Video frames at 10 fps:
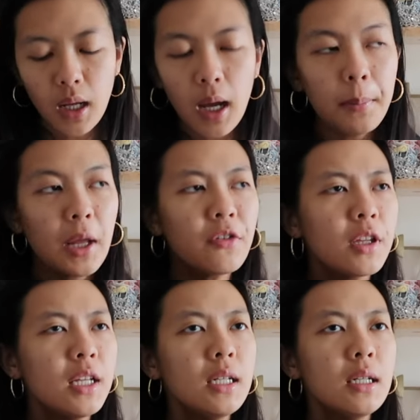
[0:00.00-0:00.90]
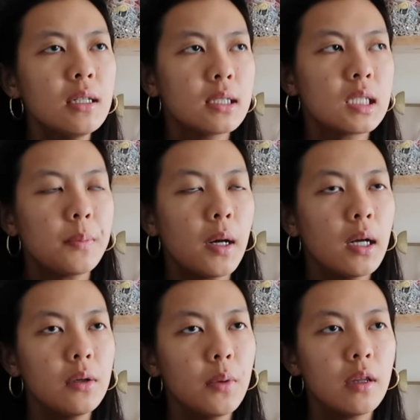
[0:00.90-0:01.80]
I've only
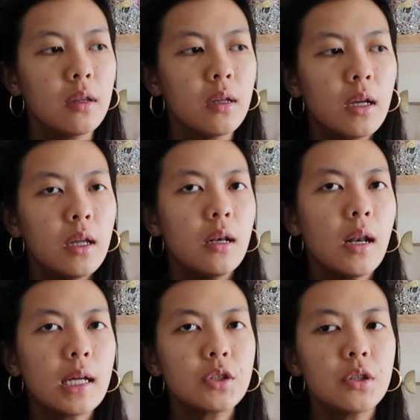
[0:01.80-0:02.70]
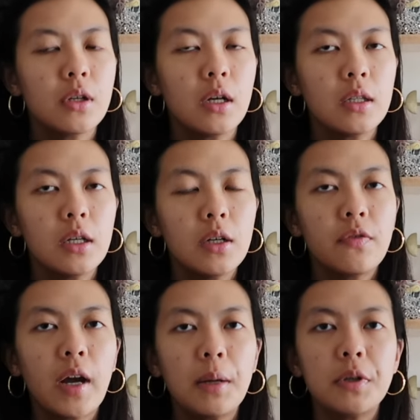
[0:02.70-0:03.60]
spun with natural colored
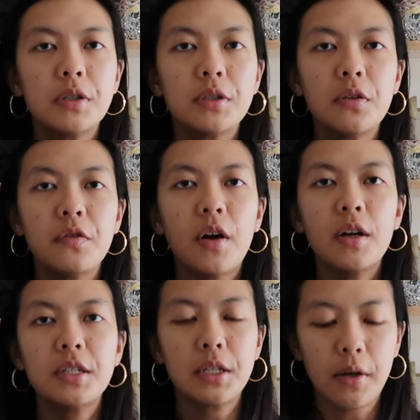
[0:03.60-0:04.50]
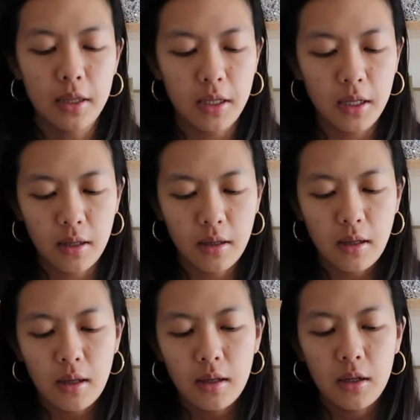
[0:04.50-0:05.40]
fiber so far, so I think,
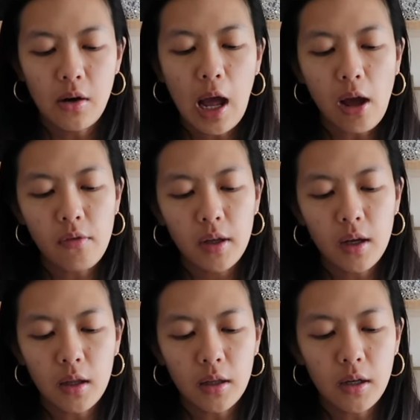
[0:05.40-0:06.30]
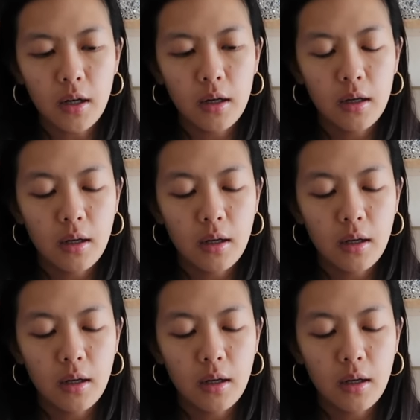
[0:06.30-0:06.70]
you know, having colorful